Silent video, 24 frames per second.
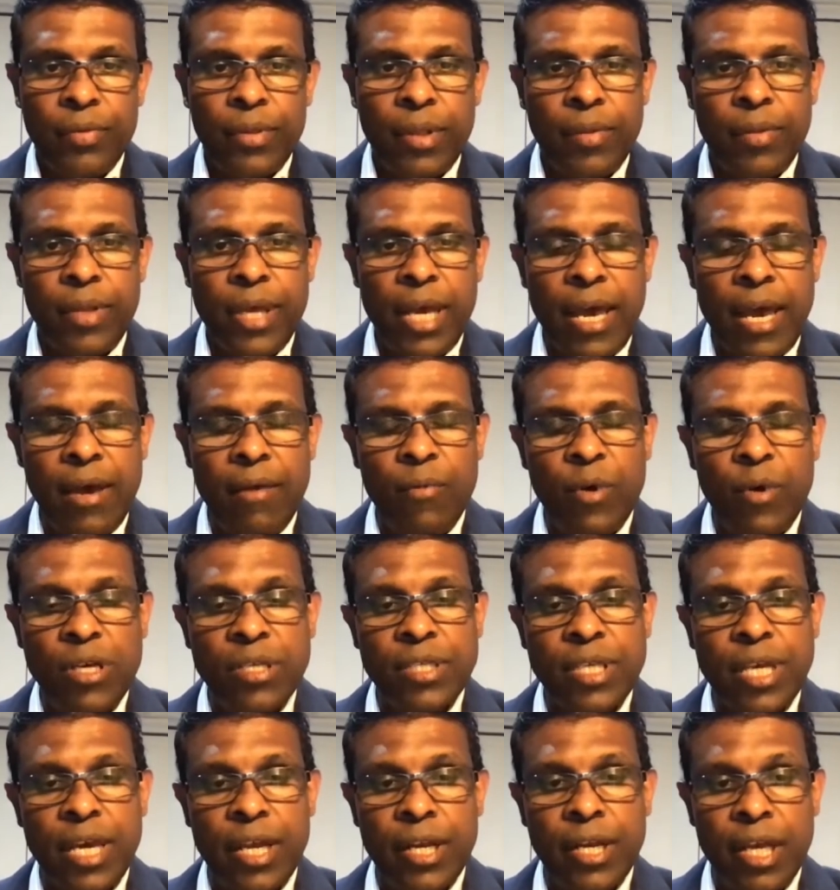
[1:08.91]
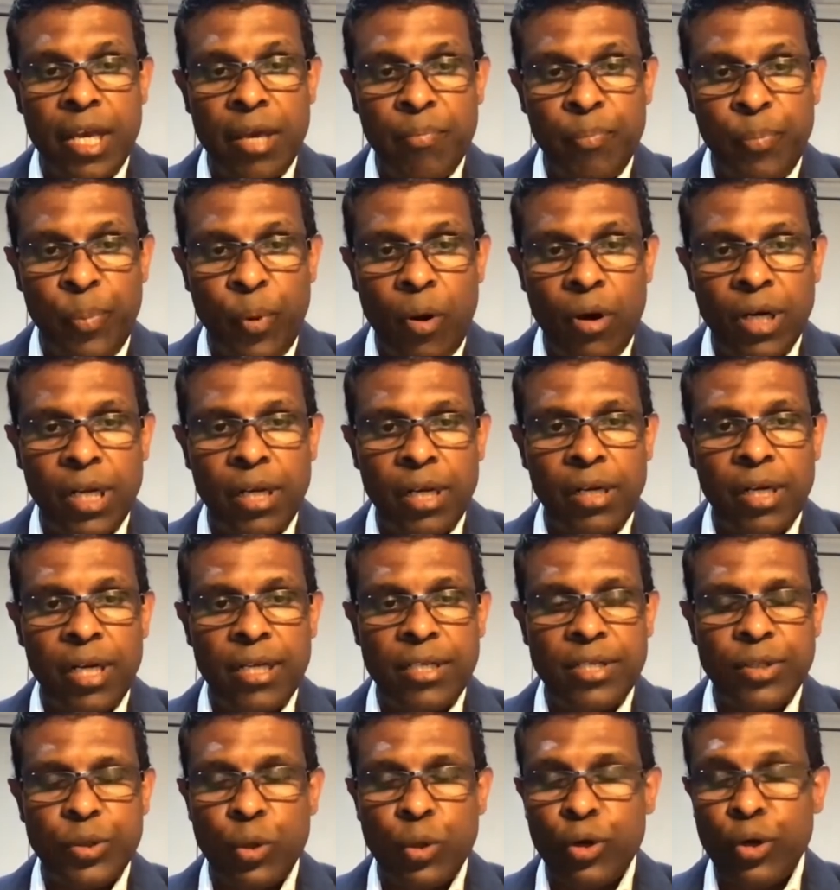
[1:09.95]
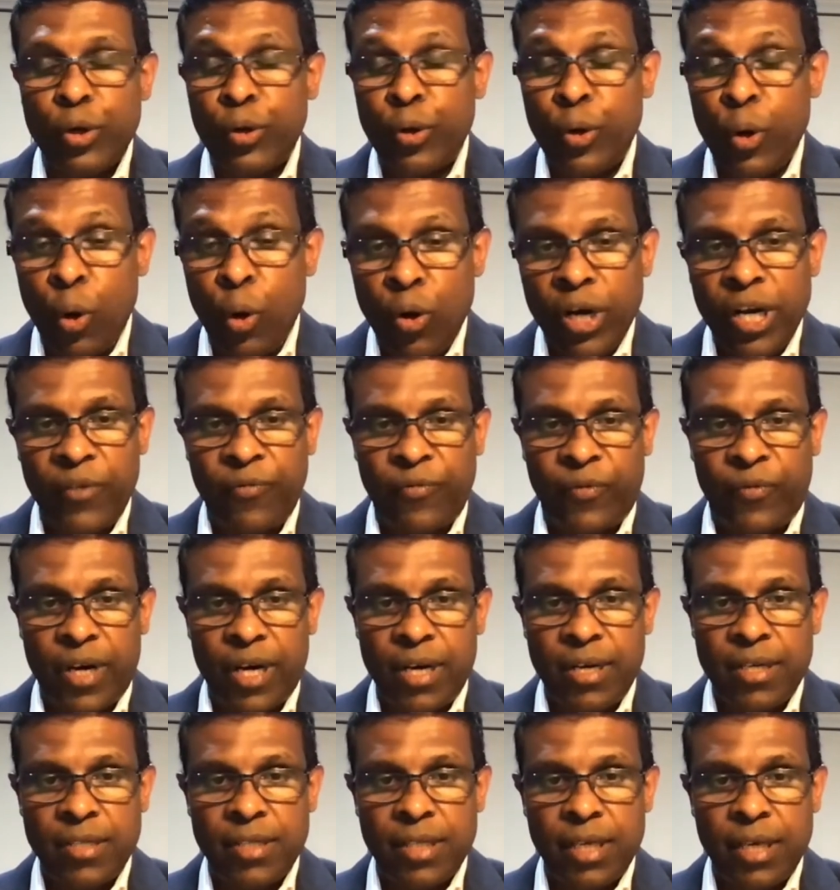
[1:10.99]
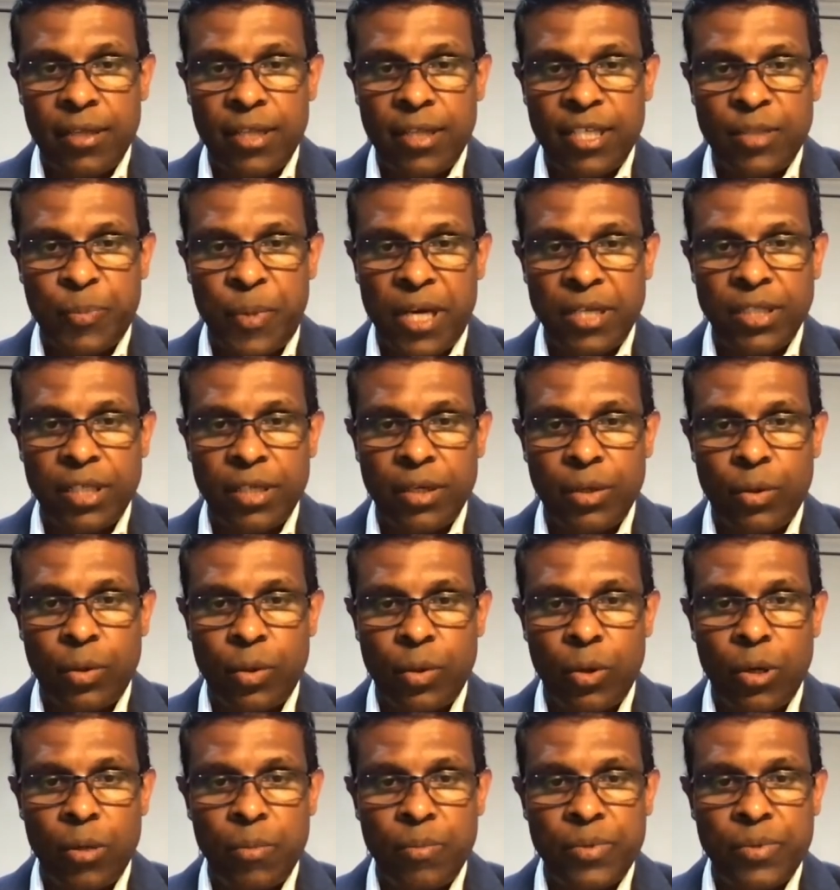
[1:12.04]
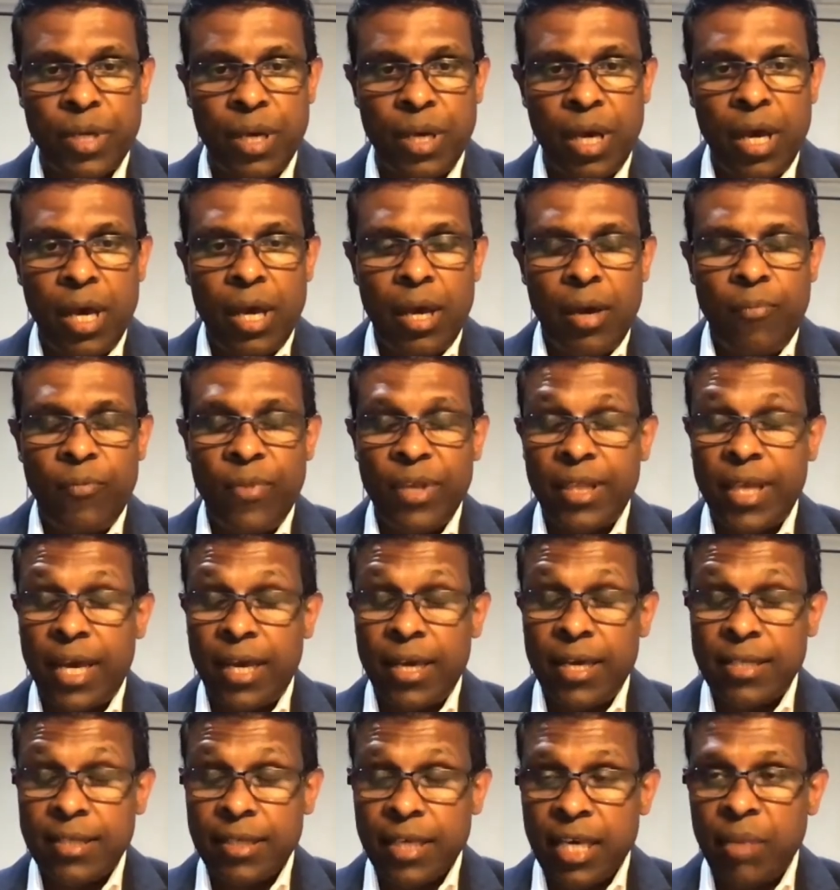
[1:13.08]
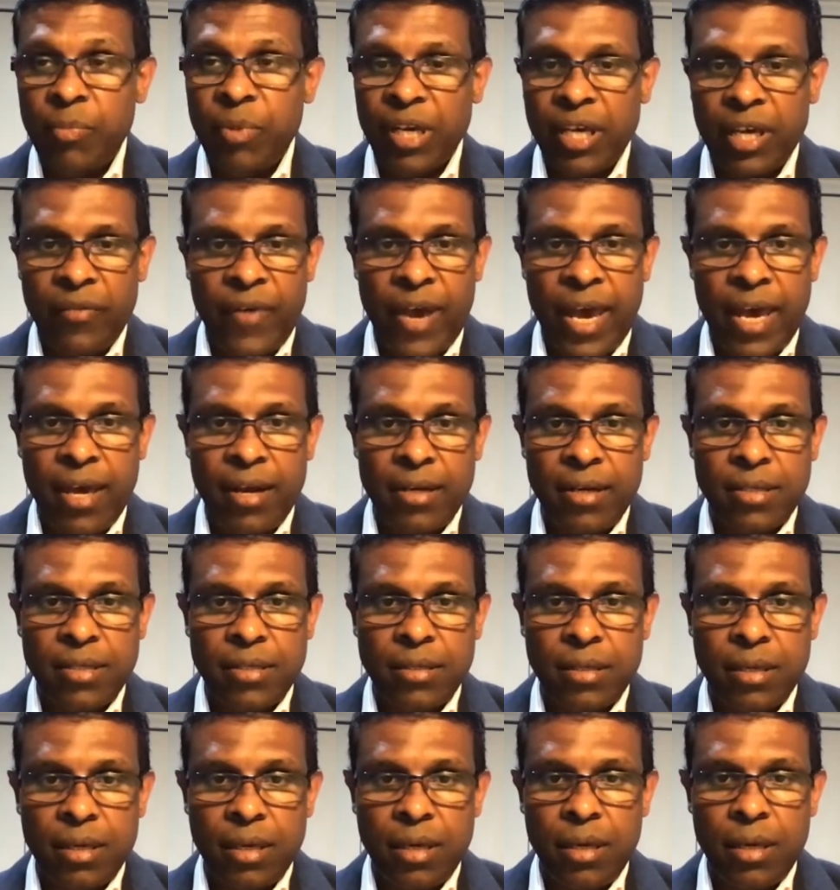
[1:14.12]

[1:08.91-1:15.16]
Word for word: there was an importantly showed no difference in these patient groups with the ischemic events.